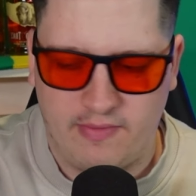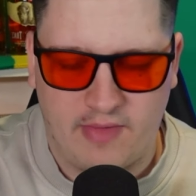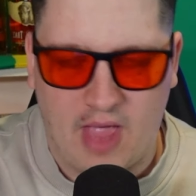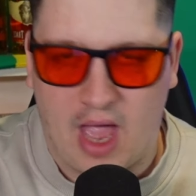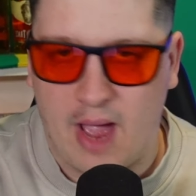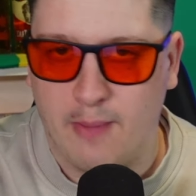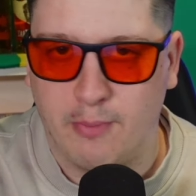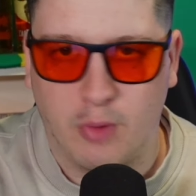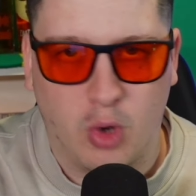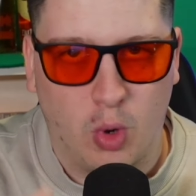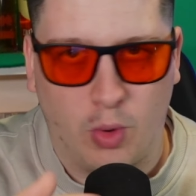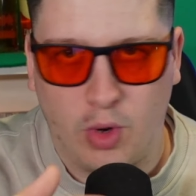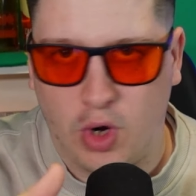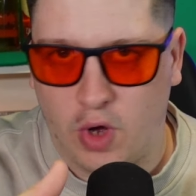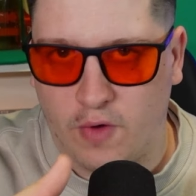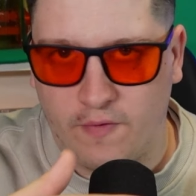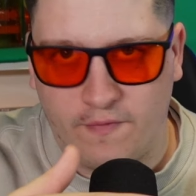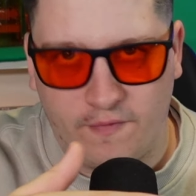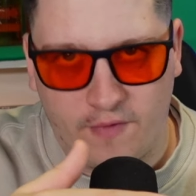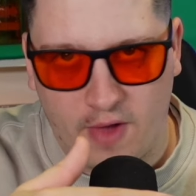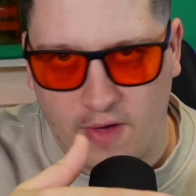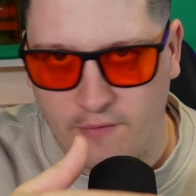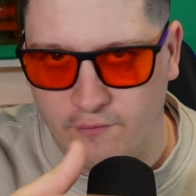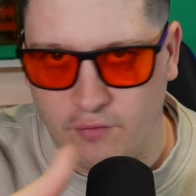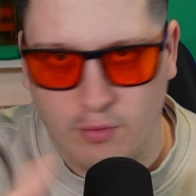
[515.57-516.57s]
I'm going
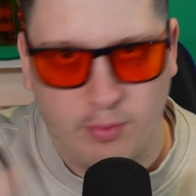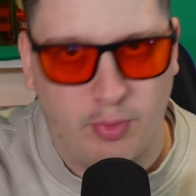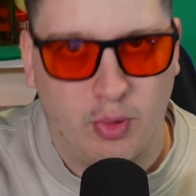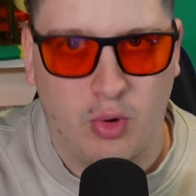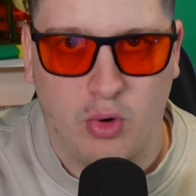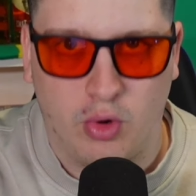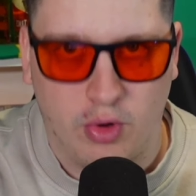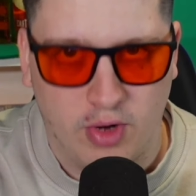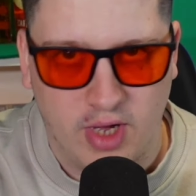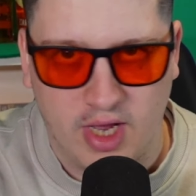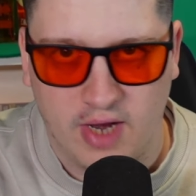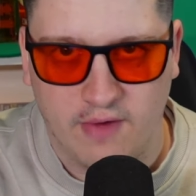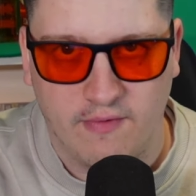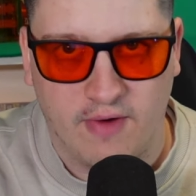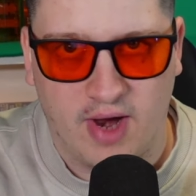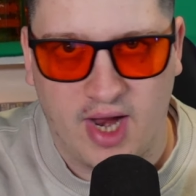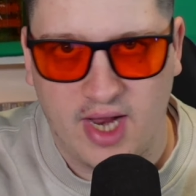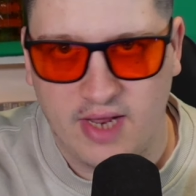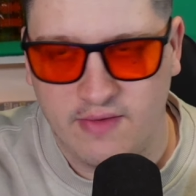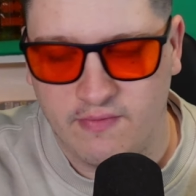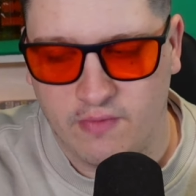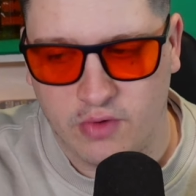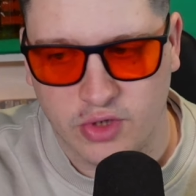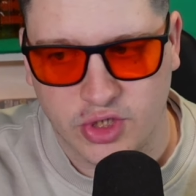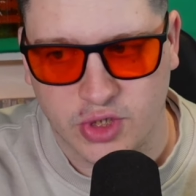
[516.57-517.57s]
off a report here,
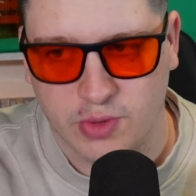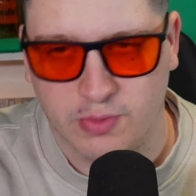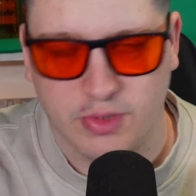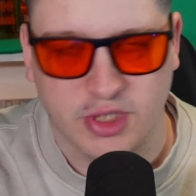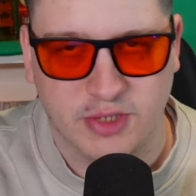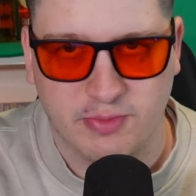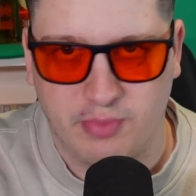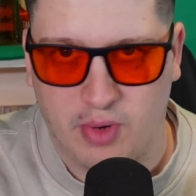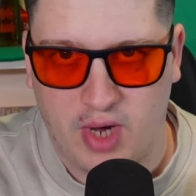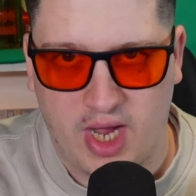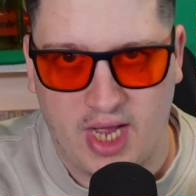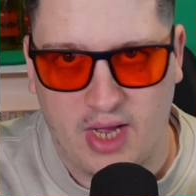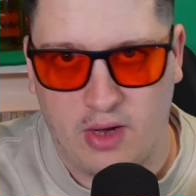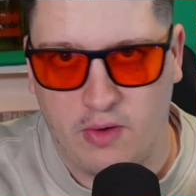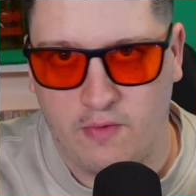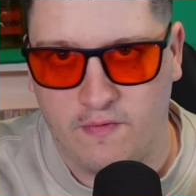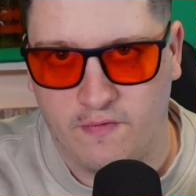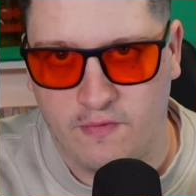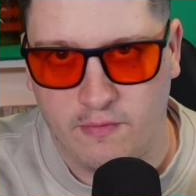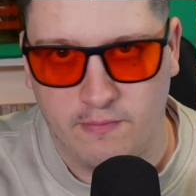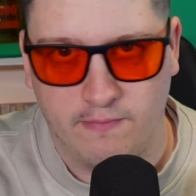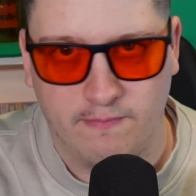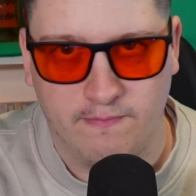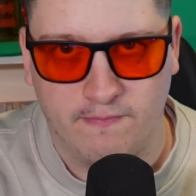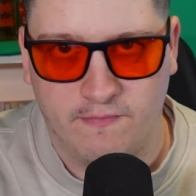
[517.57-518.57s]
right? What someone's put out
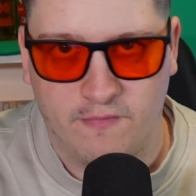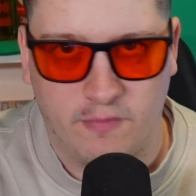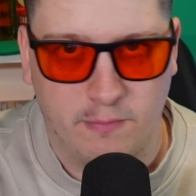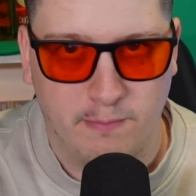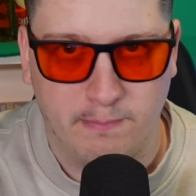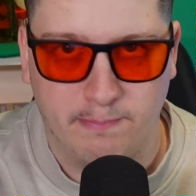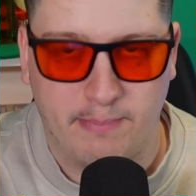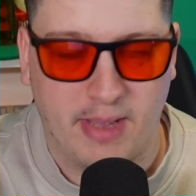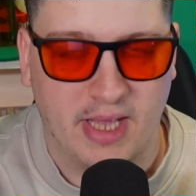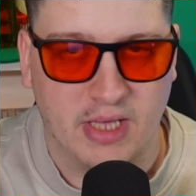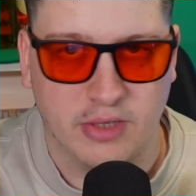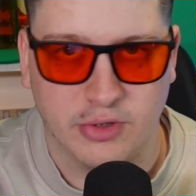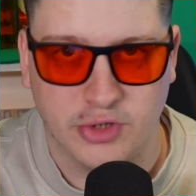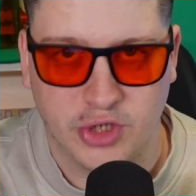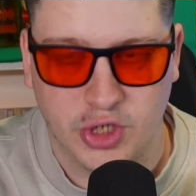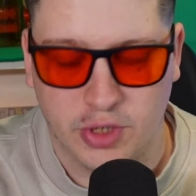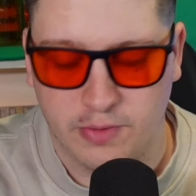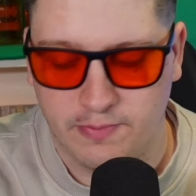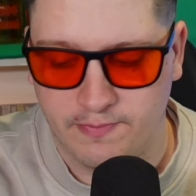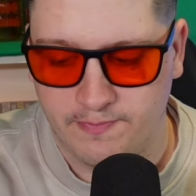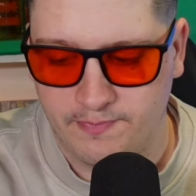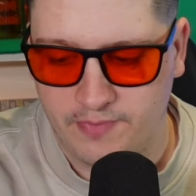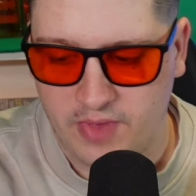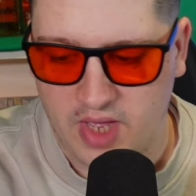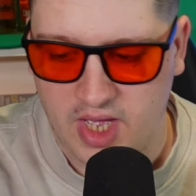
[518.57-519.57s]
from
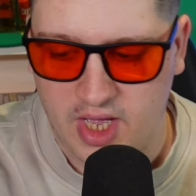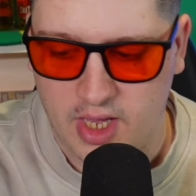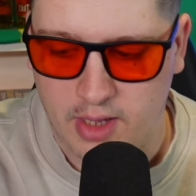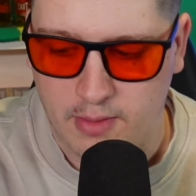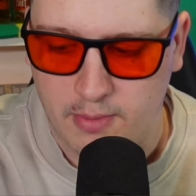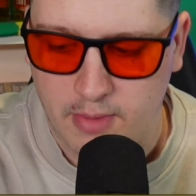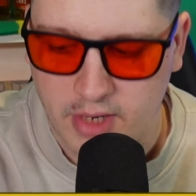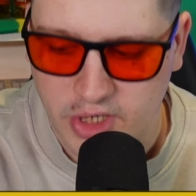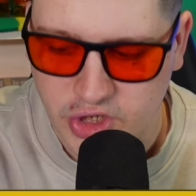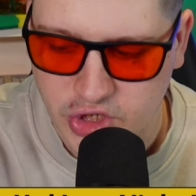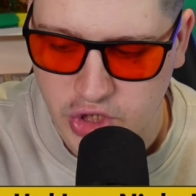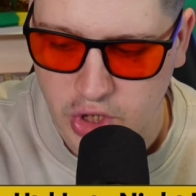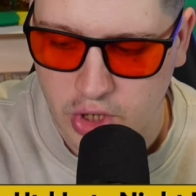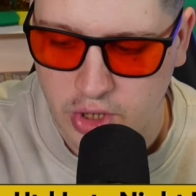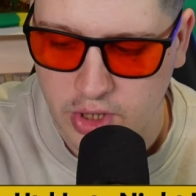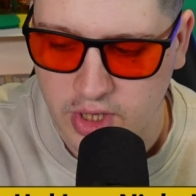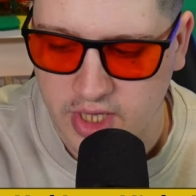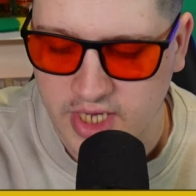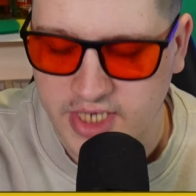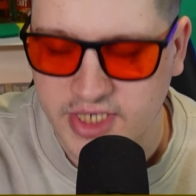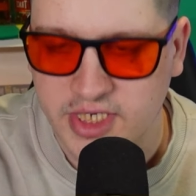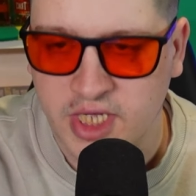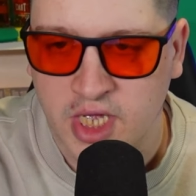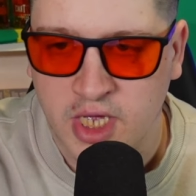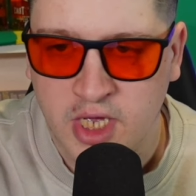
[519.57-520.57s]
Belgium, a
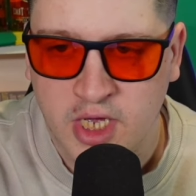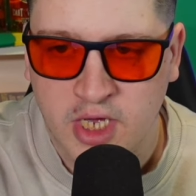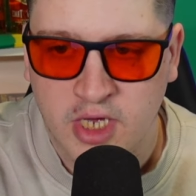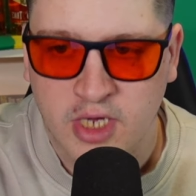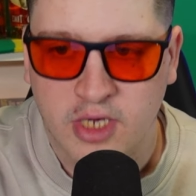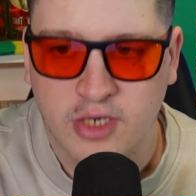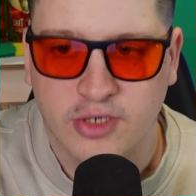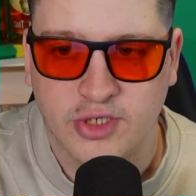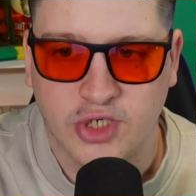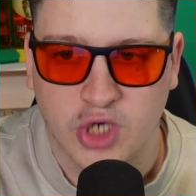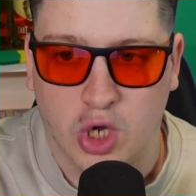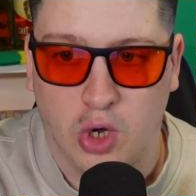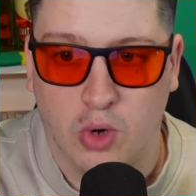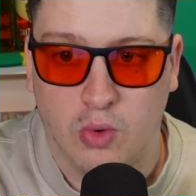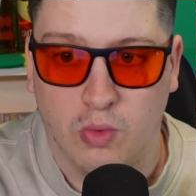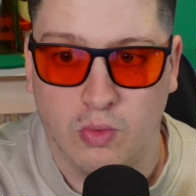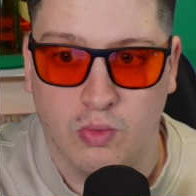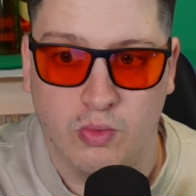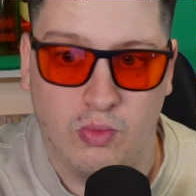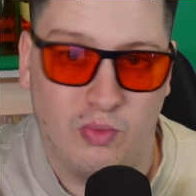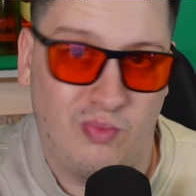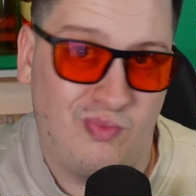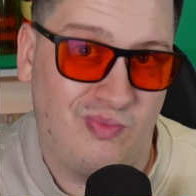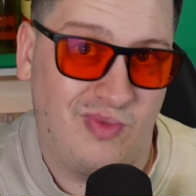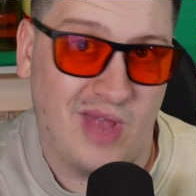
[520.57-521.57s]
journalist. So
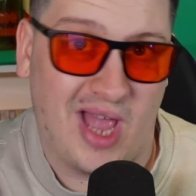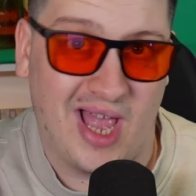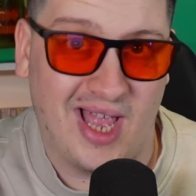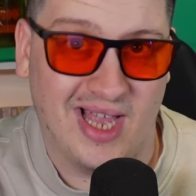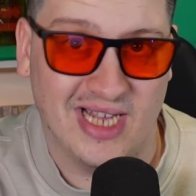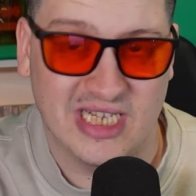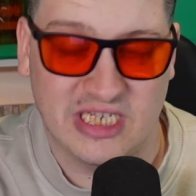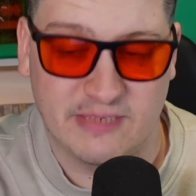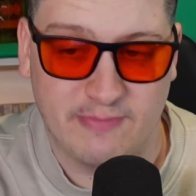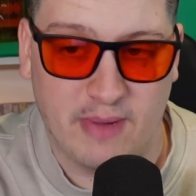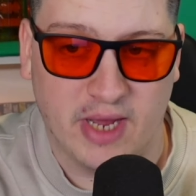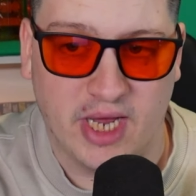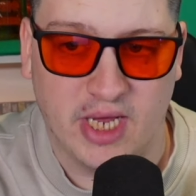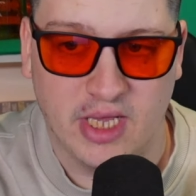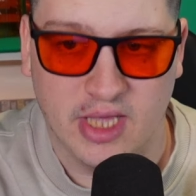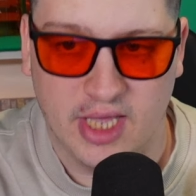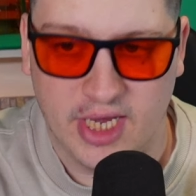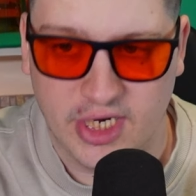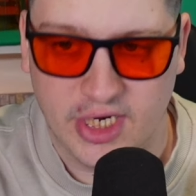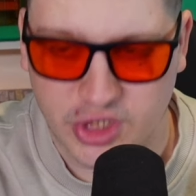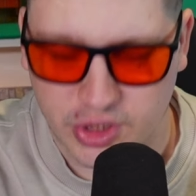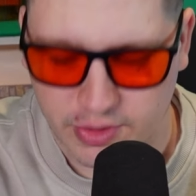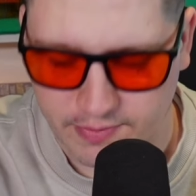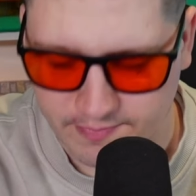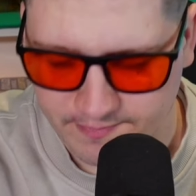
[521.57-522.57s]
it's
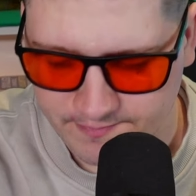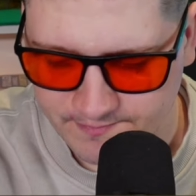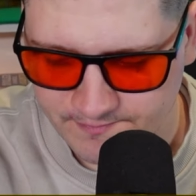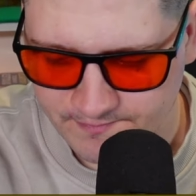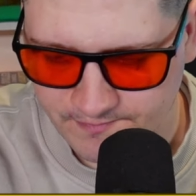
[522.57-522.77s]
speculation.